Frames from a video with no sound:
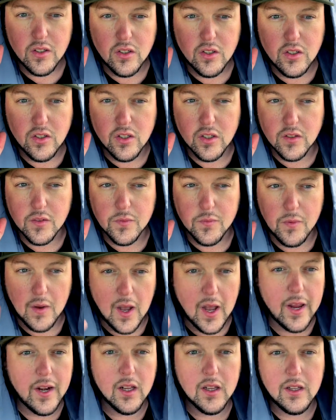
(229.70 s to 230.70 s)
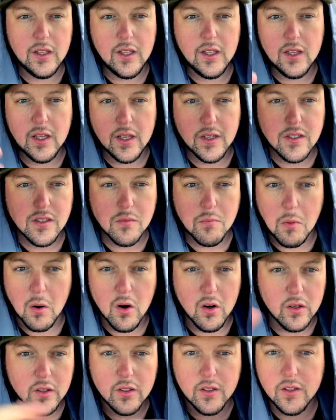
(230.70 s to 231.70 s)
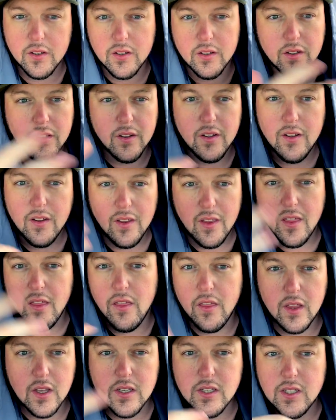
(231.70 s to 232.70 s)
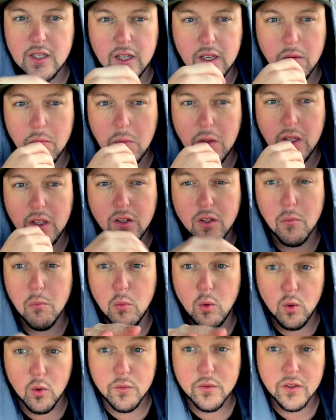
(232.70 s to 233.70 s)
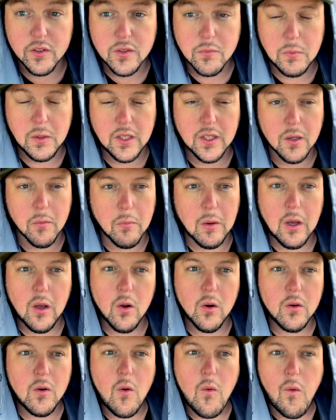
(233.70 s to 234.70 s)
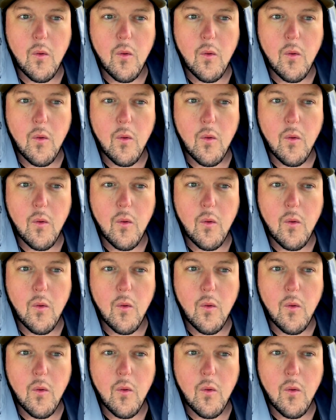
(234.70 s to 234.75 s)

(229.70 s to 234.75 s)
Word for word: just finally like sparked this in me to move to speak about